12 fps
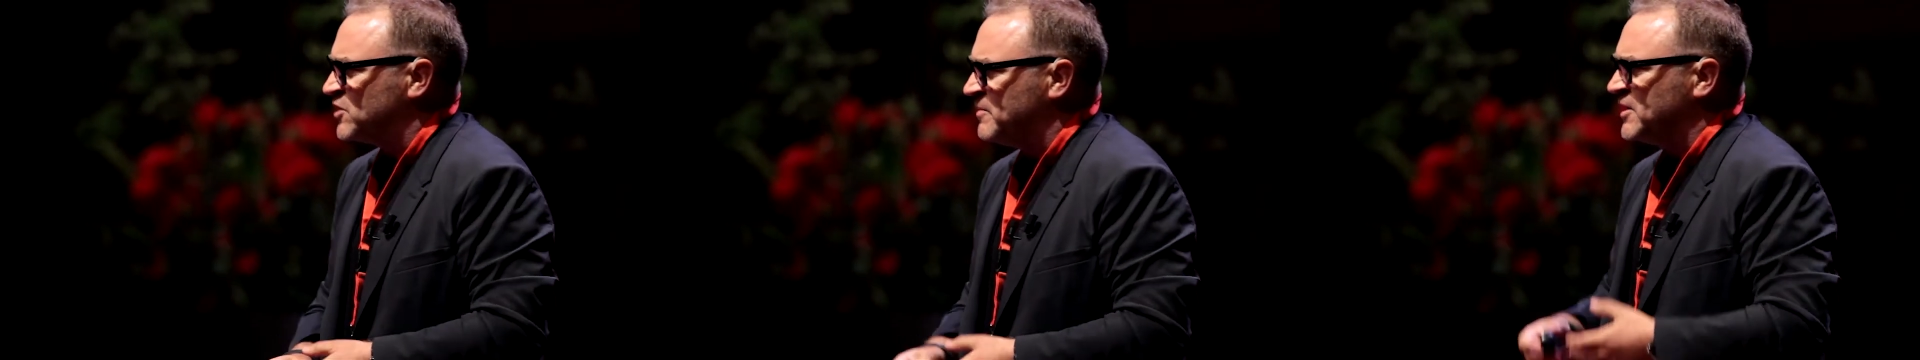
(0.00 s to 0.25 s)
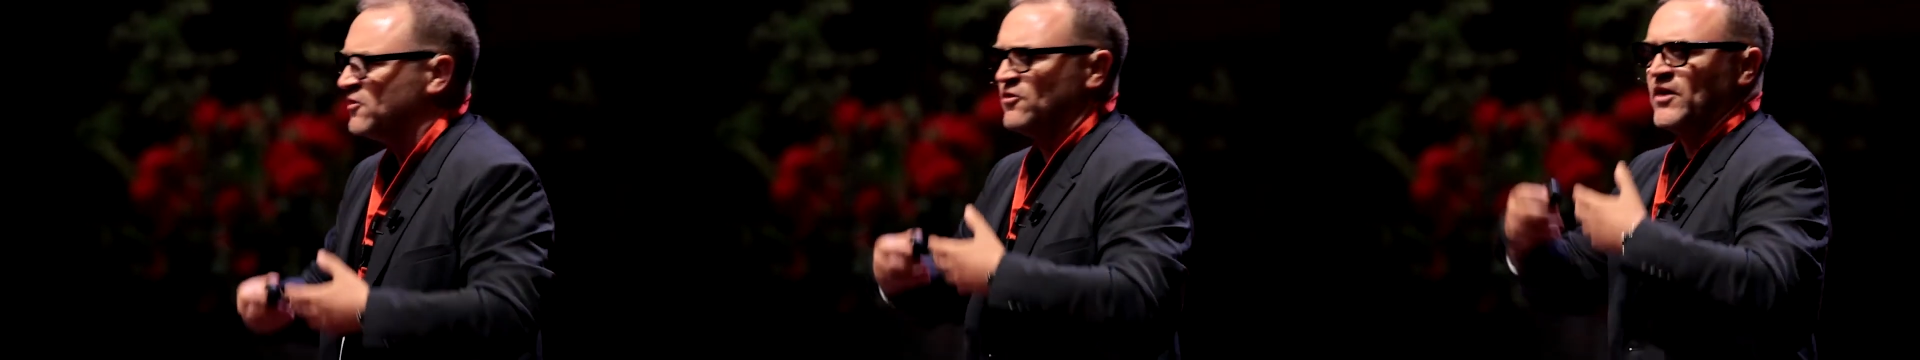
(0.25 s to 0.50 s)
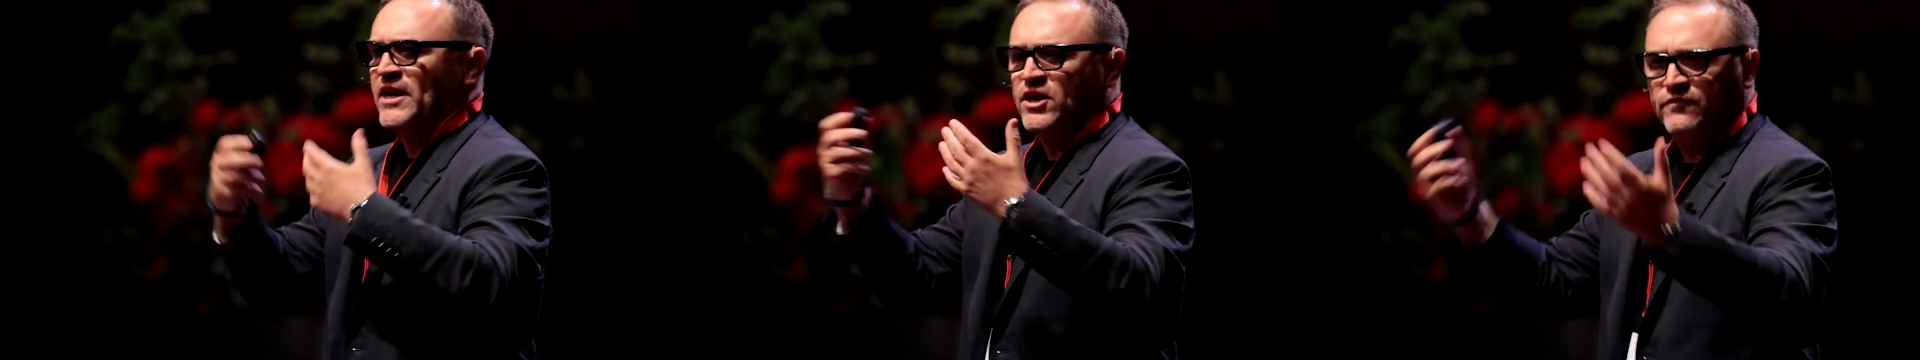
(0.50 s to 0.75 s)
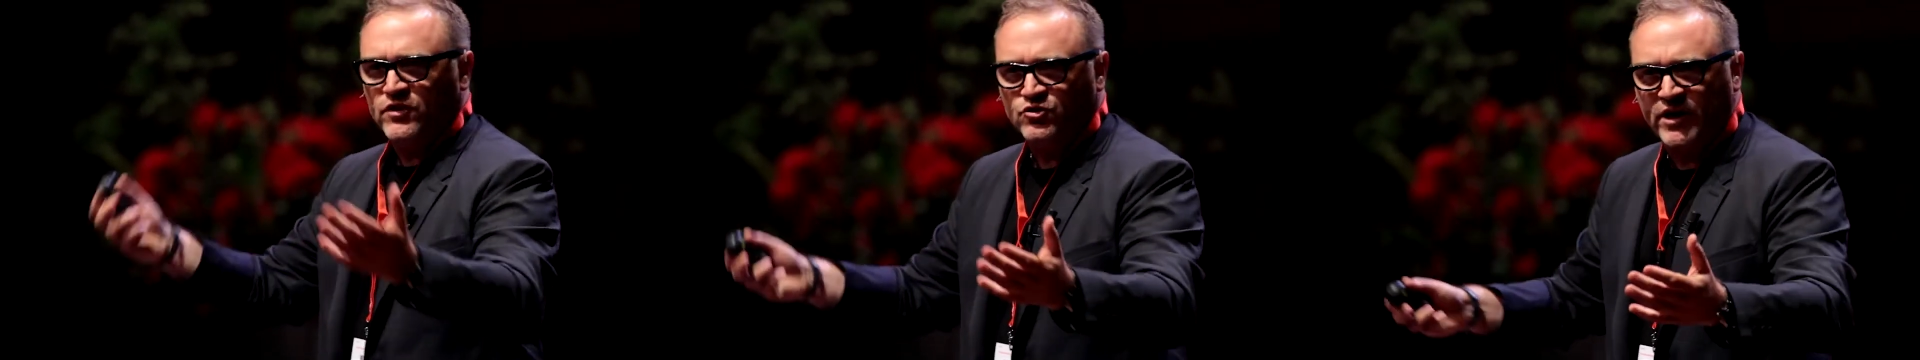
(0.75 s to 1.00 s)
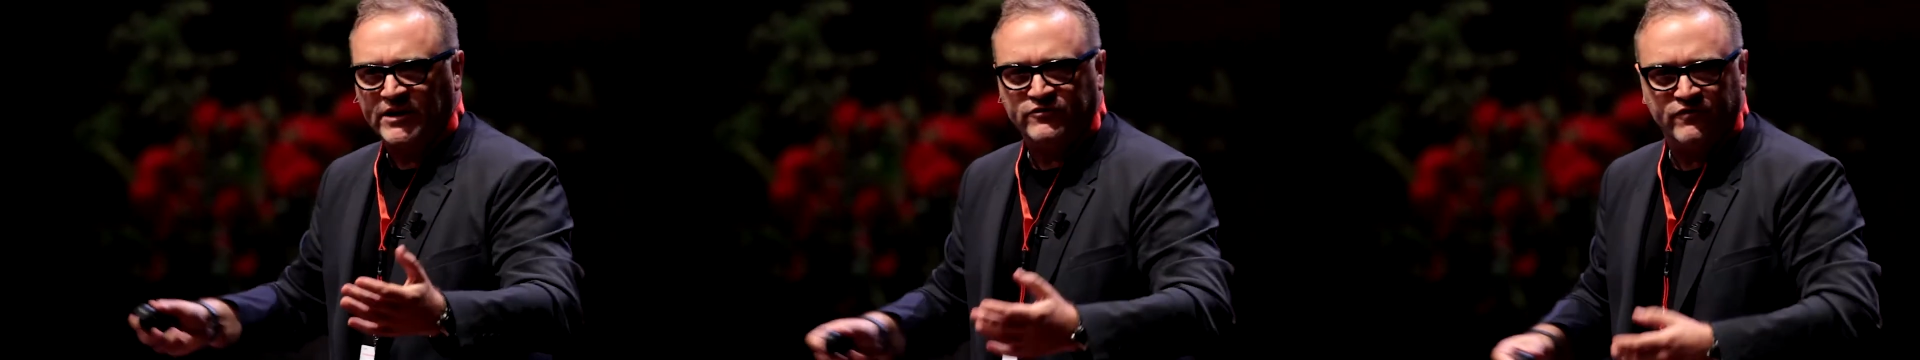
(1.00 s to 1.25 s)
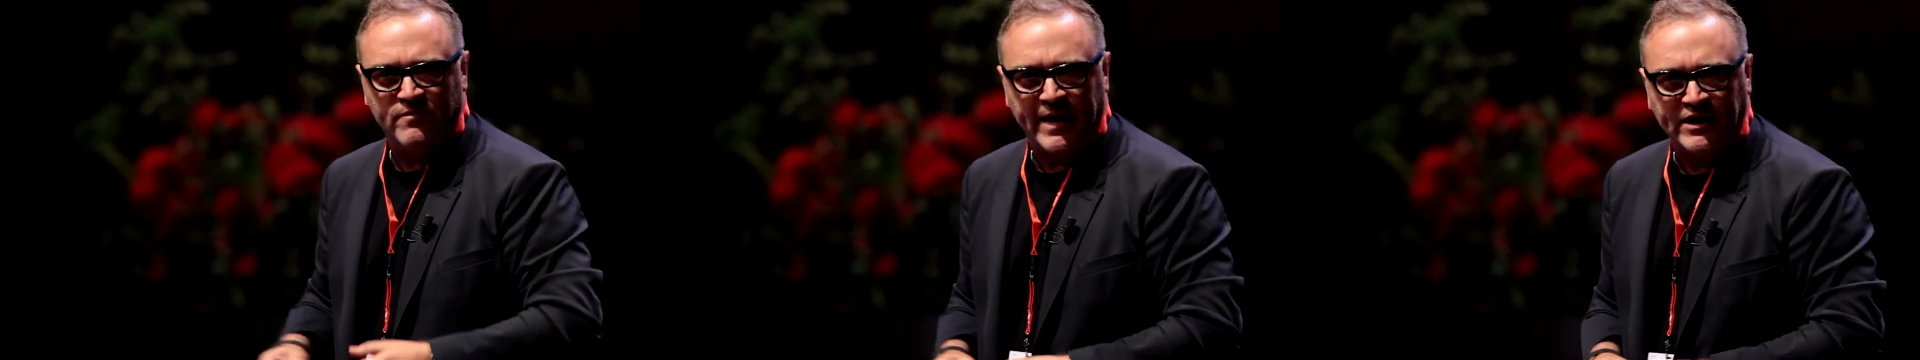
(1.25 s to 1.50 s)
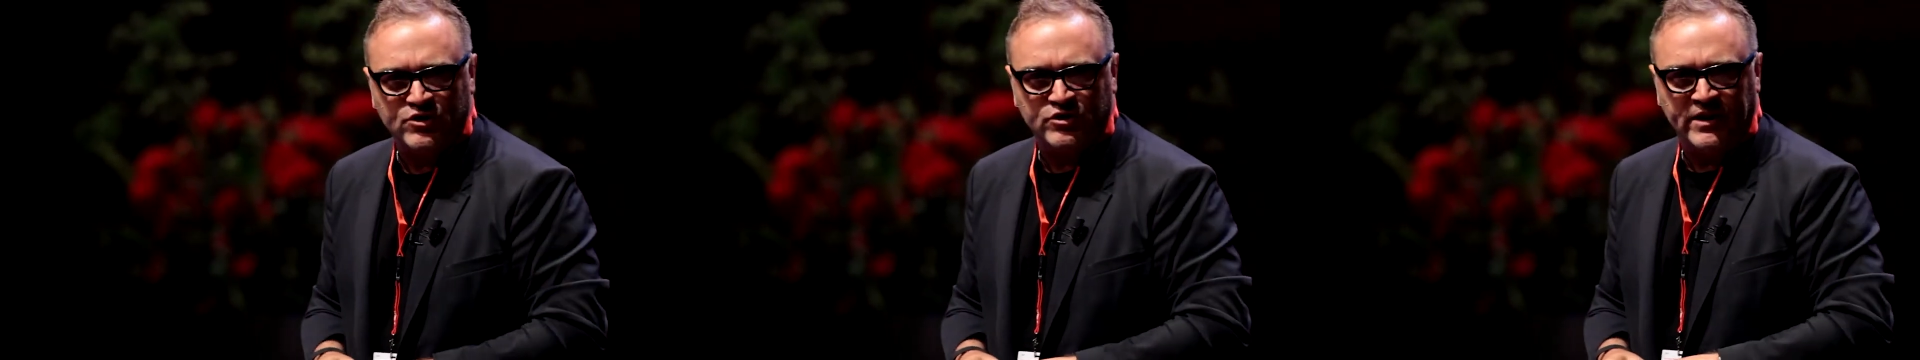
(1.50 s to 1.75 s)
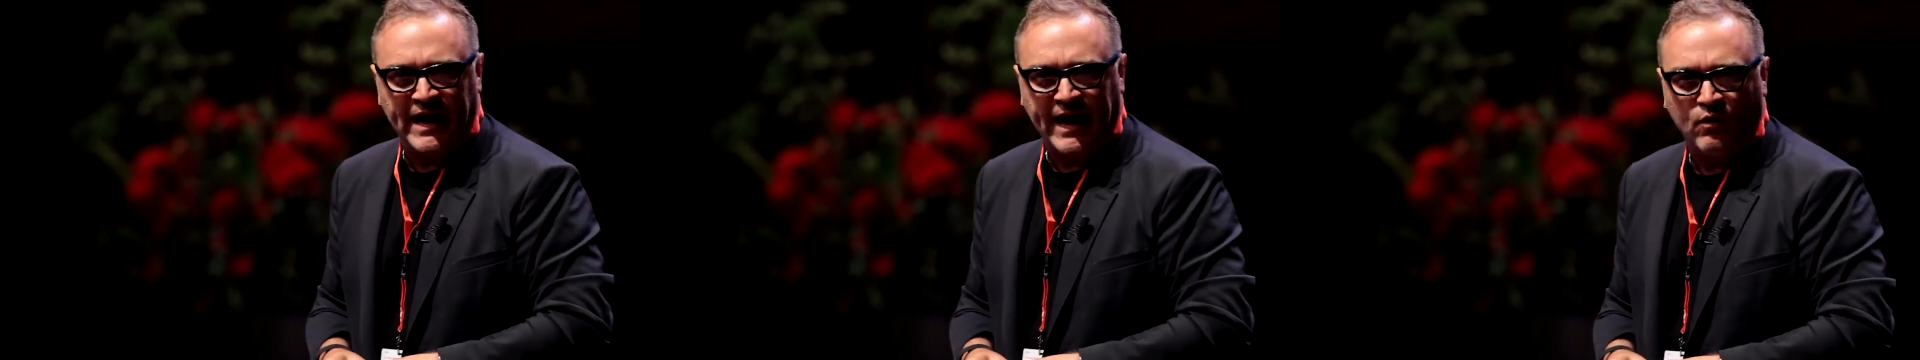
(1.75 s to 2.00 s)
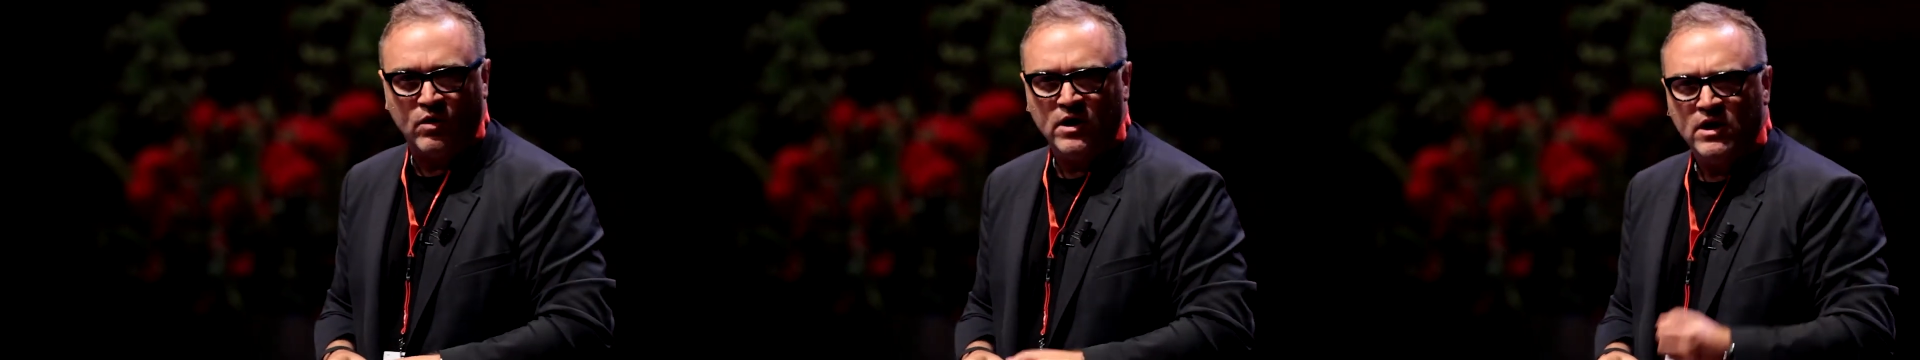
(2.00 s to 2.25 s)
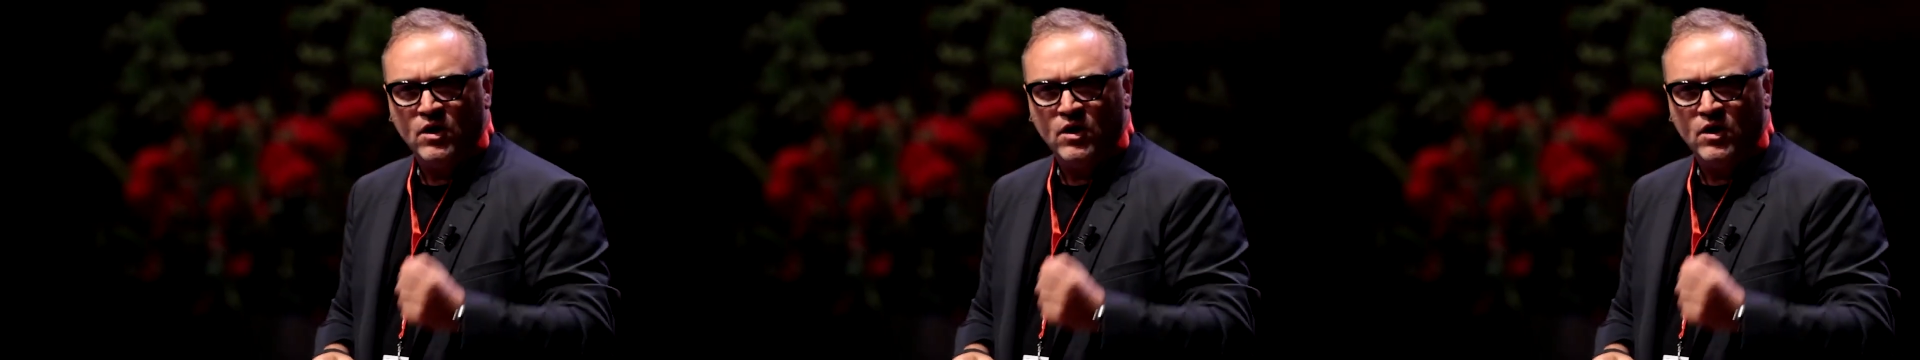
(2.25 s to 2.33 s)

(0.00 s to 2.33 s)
I mean, think of the transformation now